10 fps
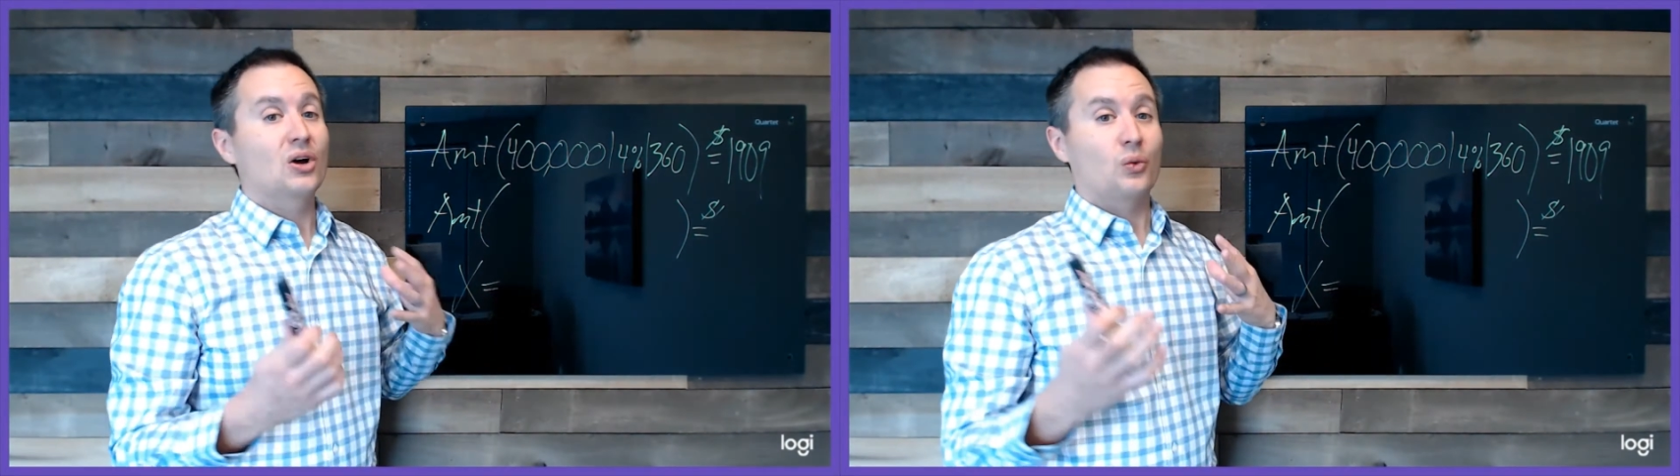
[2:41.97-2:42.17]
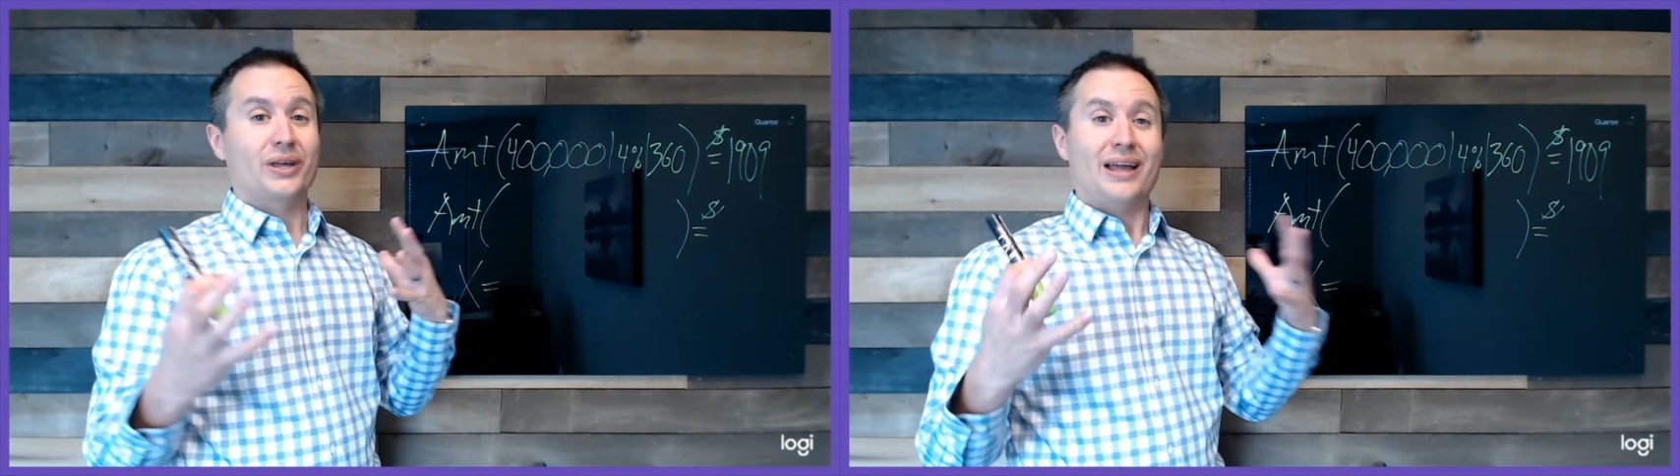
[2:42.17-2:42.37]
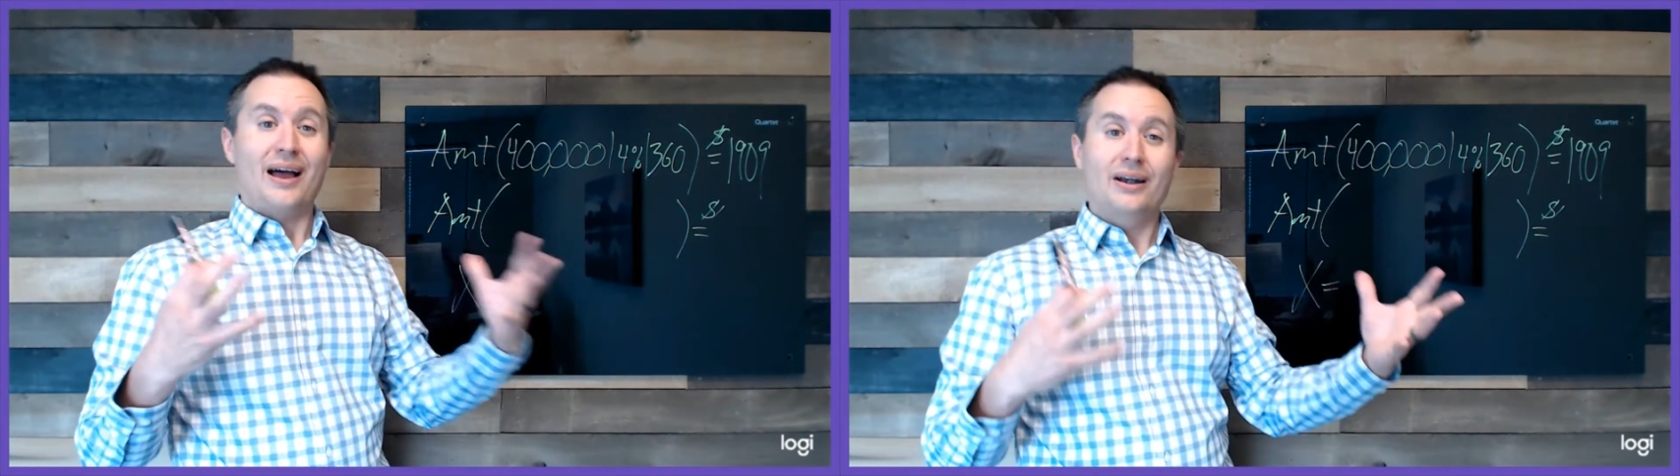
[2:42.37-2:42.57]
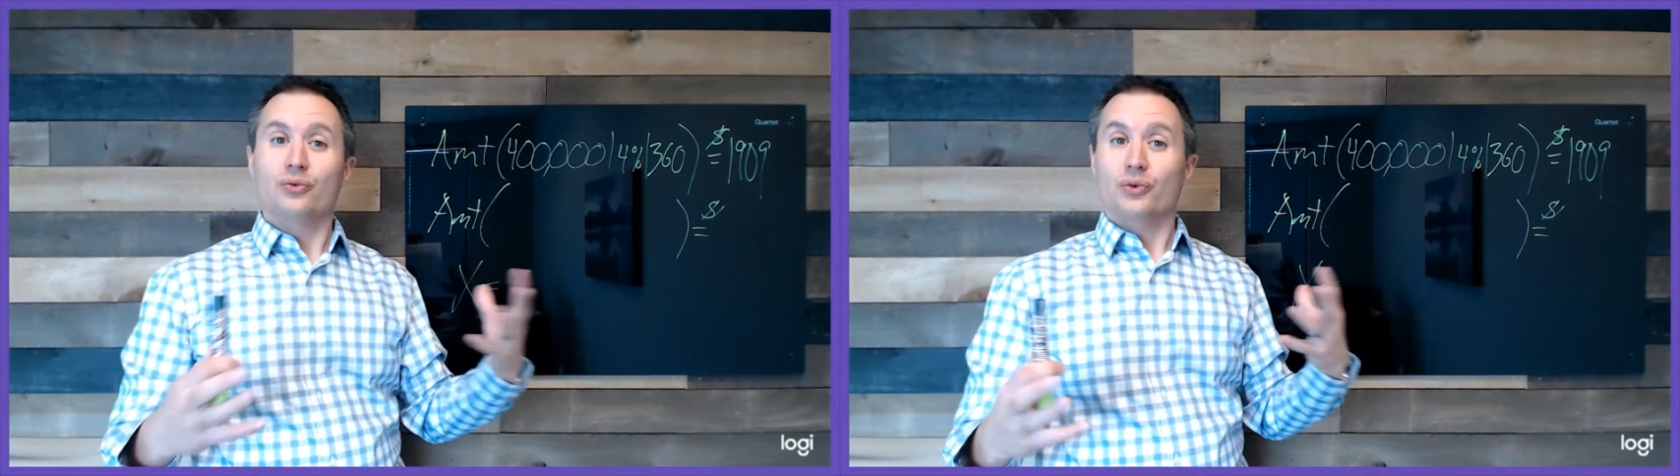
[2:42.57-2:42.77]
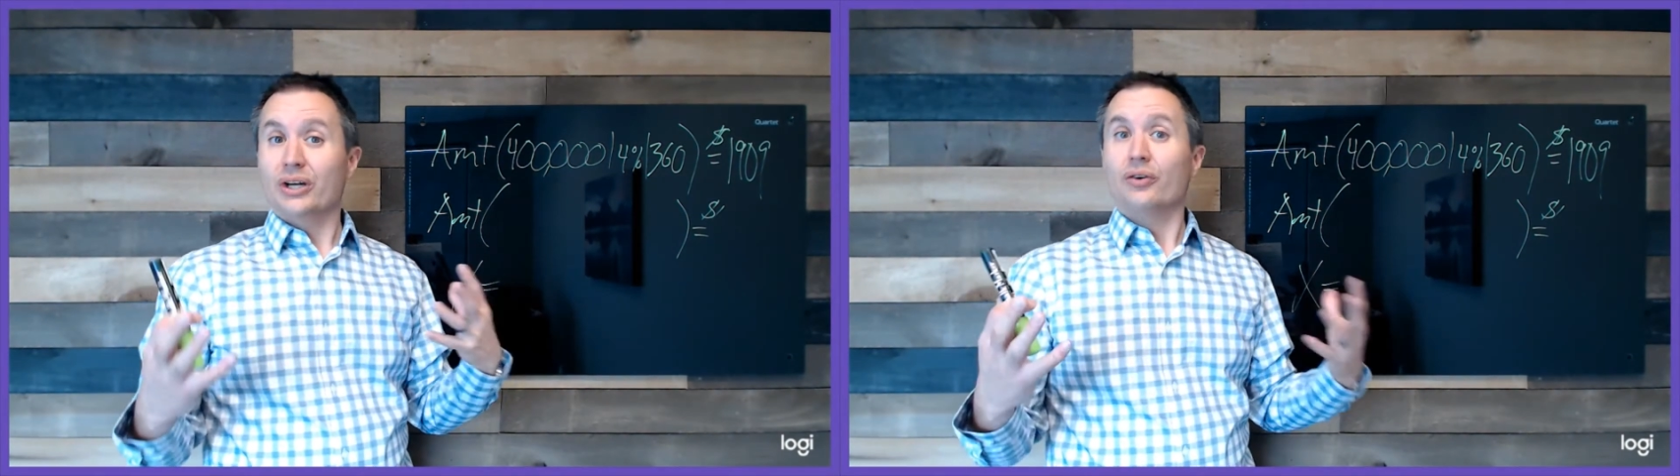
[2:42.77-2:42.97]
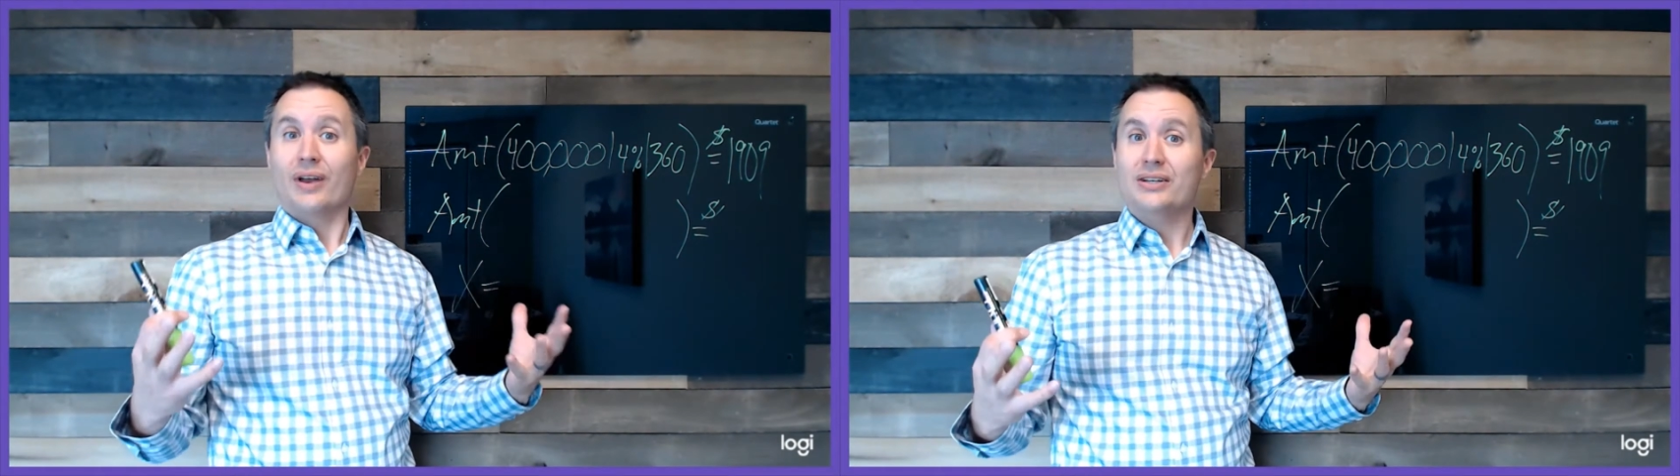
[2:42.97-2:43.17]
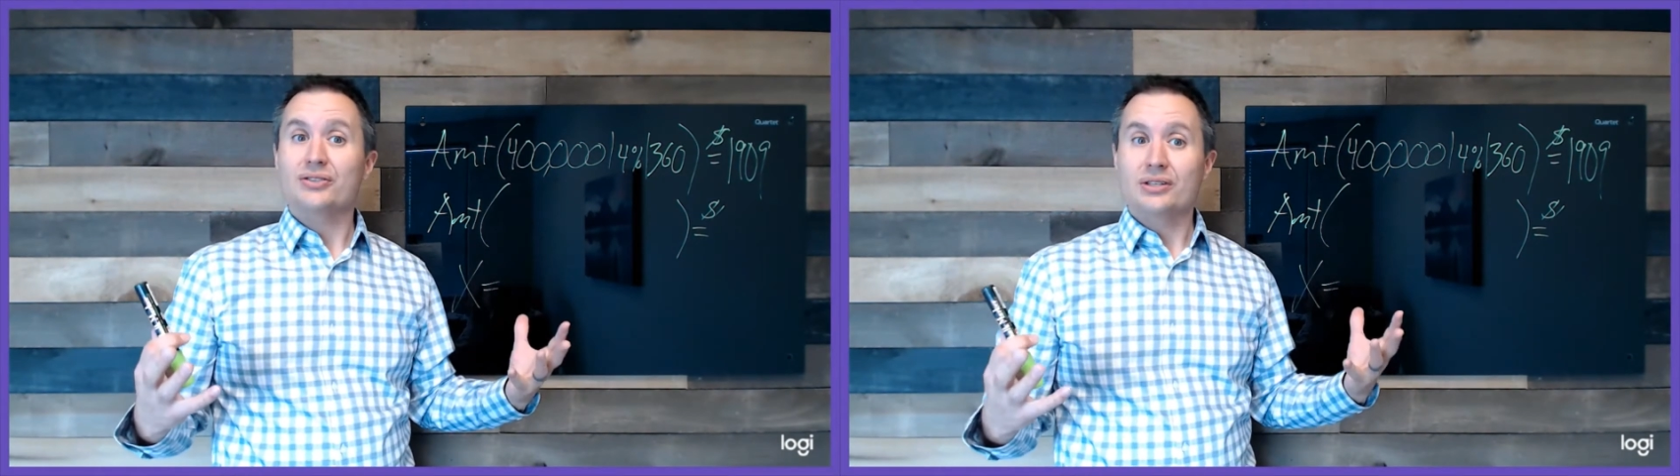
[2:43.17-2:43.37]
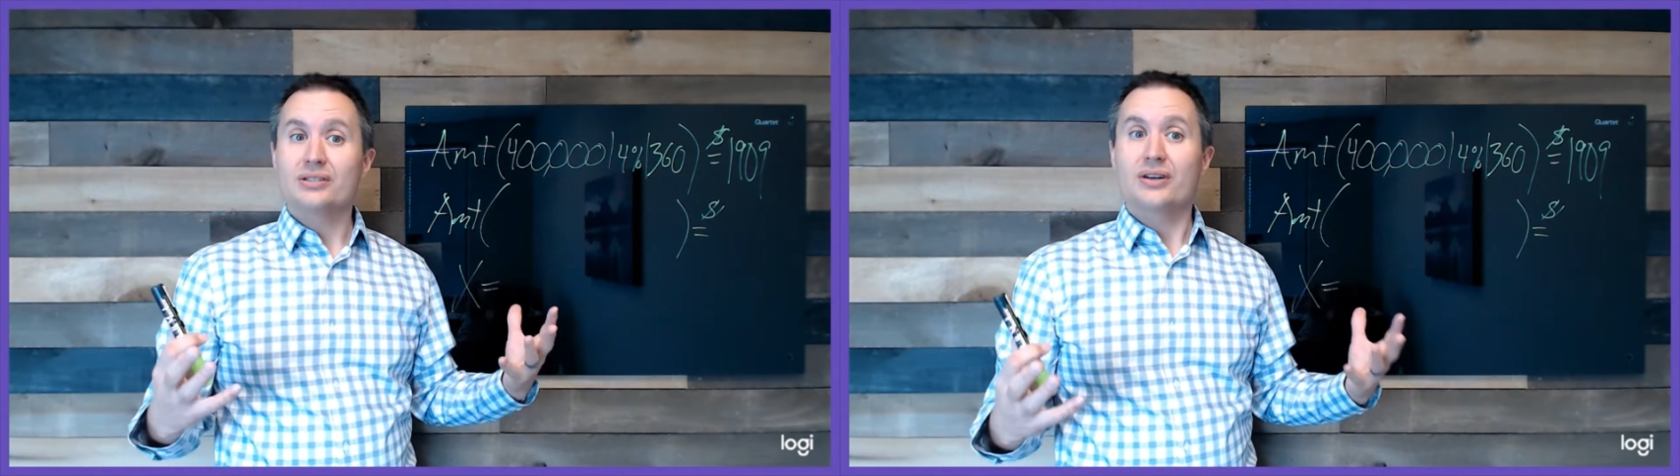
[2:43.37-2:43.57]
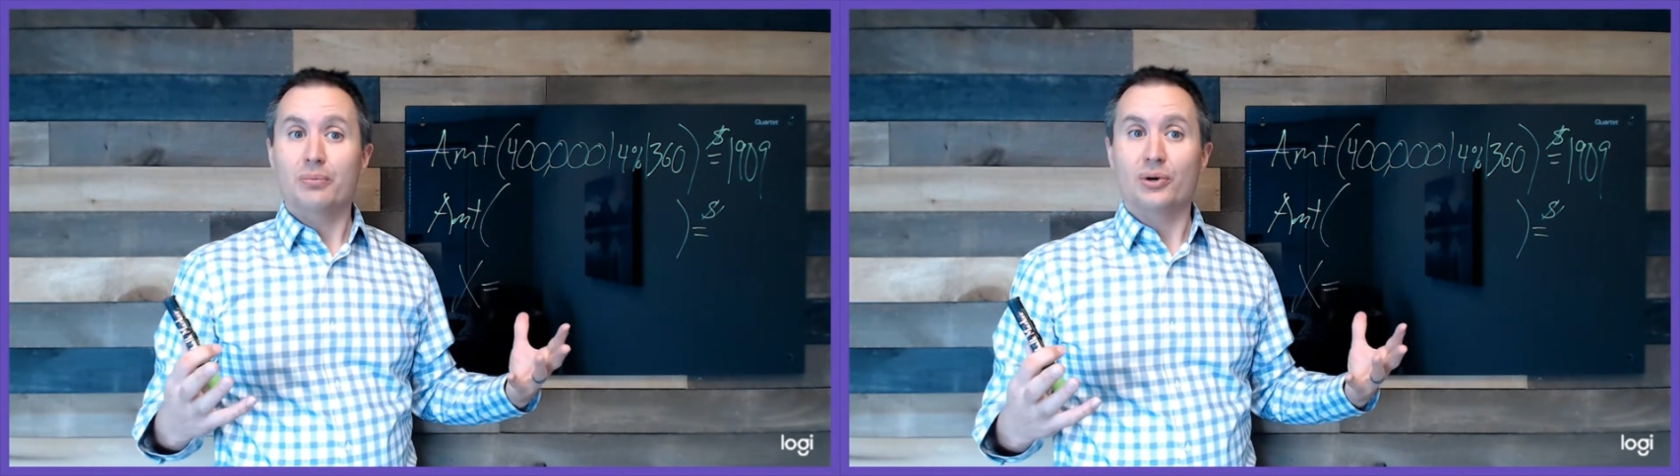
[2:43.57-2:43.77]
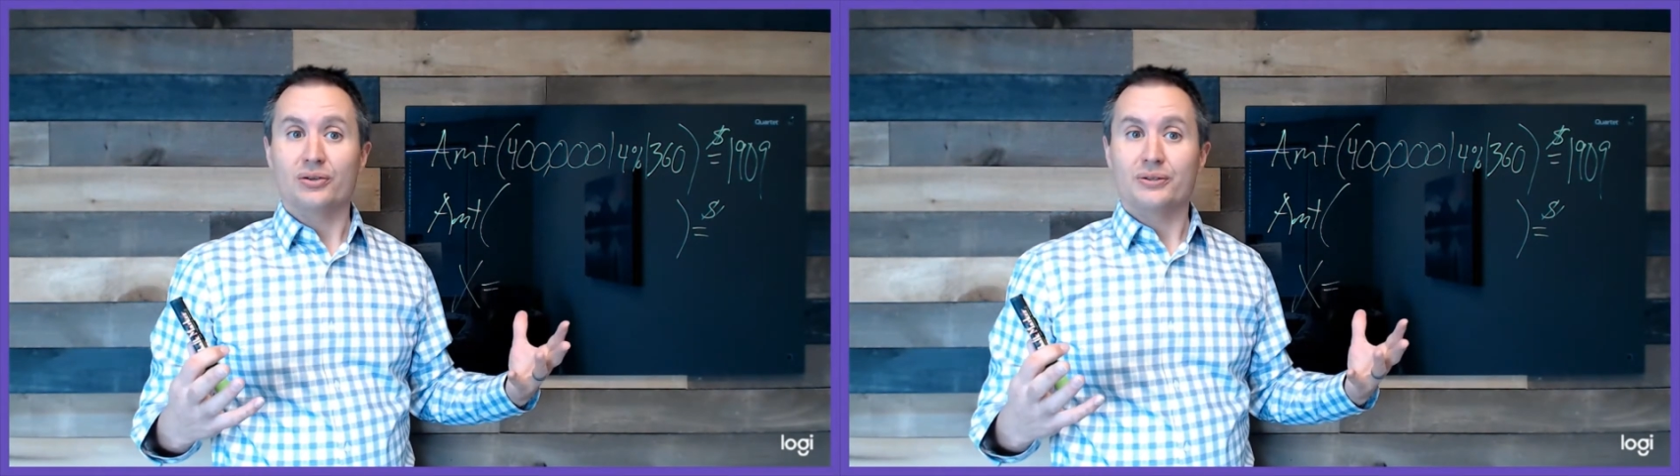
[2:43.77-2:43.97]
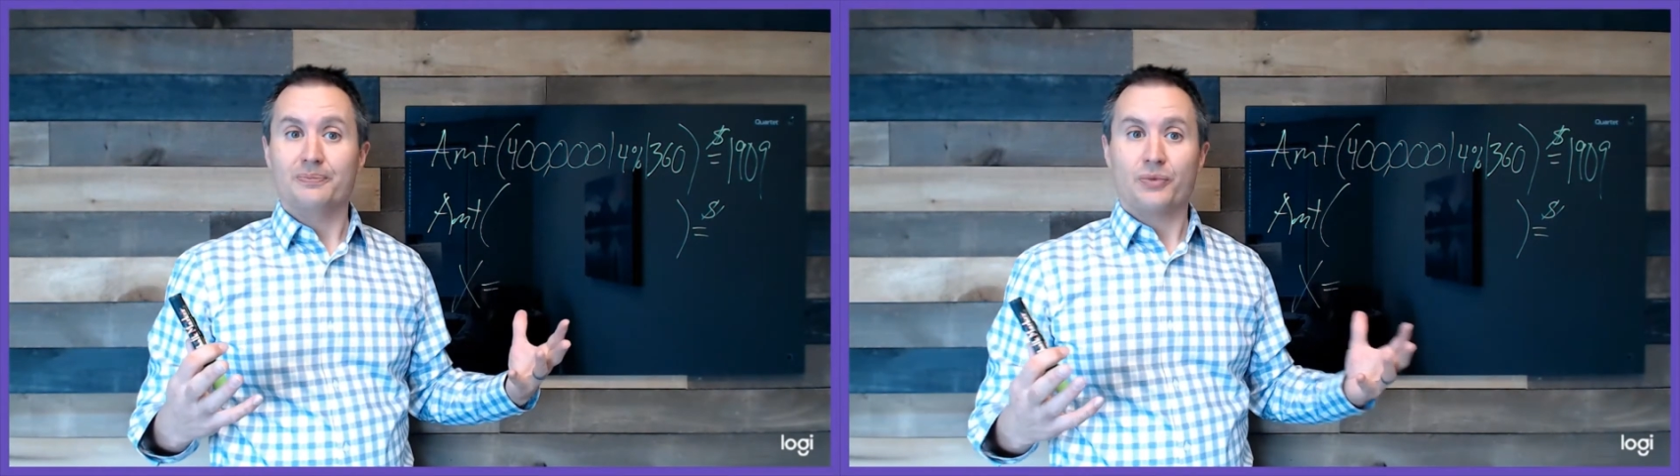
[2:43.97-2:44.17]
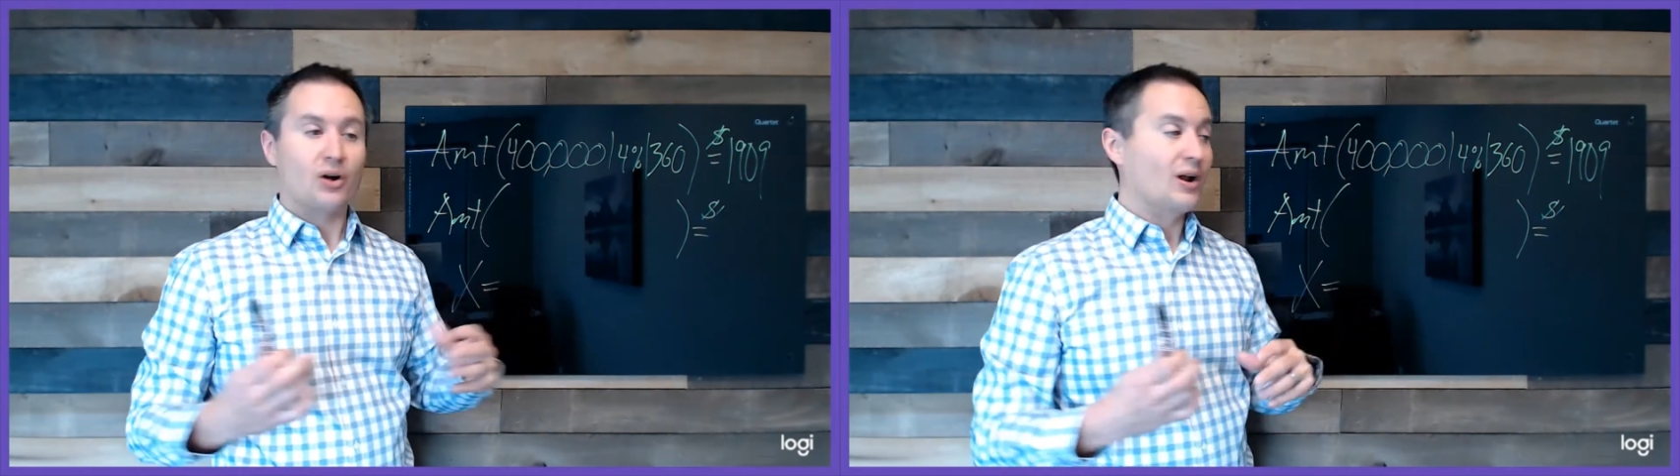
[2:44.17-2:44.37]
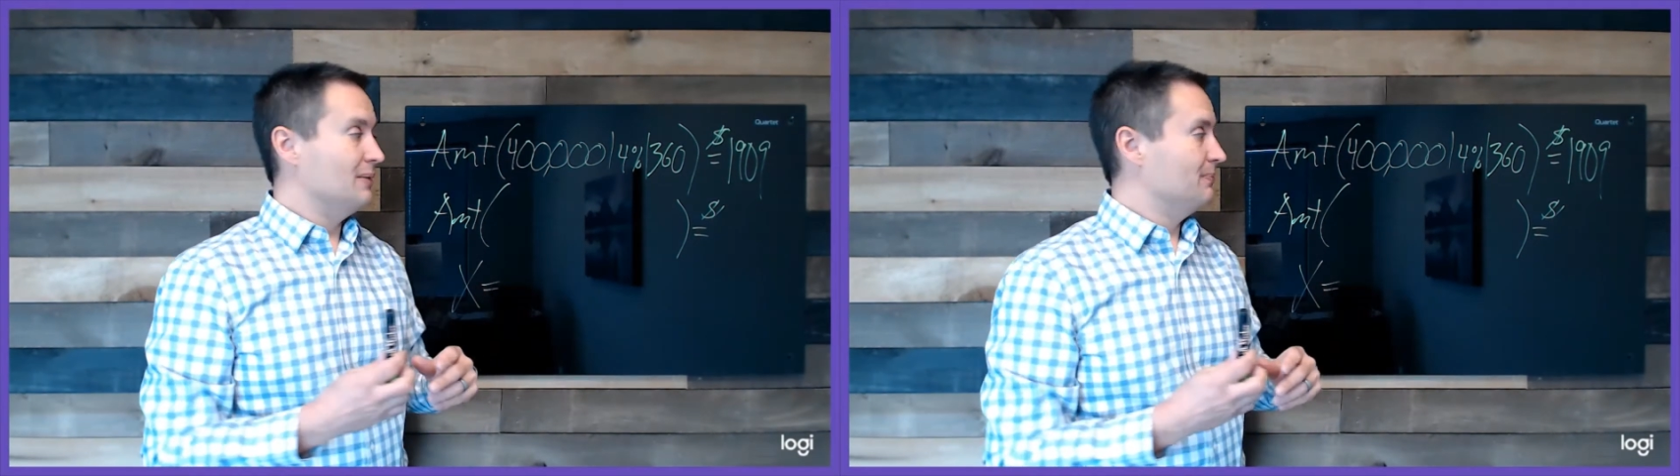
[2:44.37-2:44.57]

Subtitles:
we kind of rearrange these numbers, all right?